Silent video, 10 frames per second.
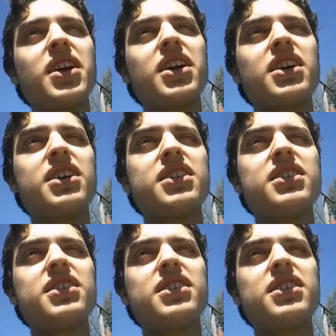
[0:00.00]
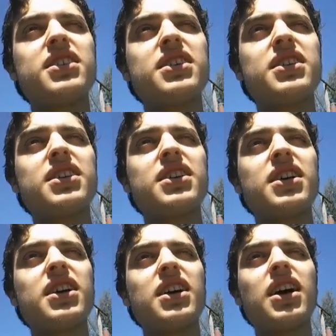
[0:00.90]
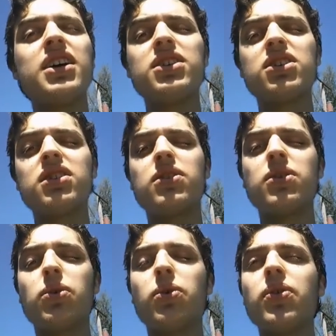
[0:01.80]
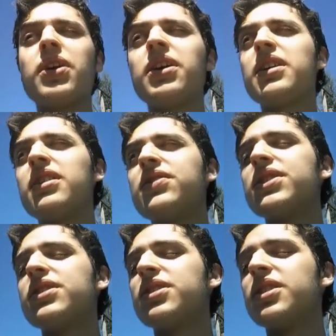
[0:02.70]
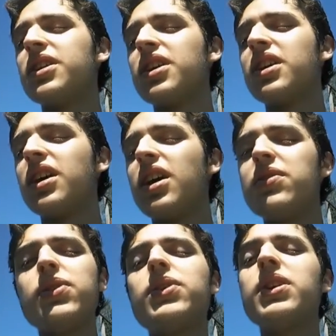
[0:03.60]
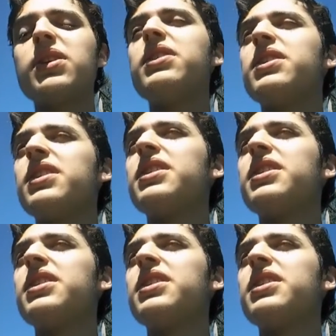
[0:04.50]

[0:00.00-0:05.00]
and I usually sit through the whole thing, and I feel good.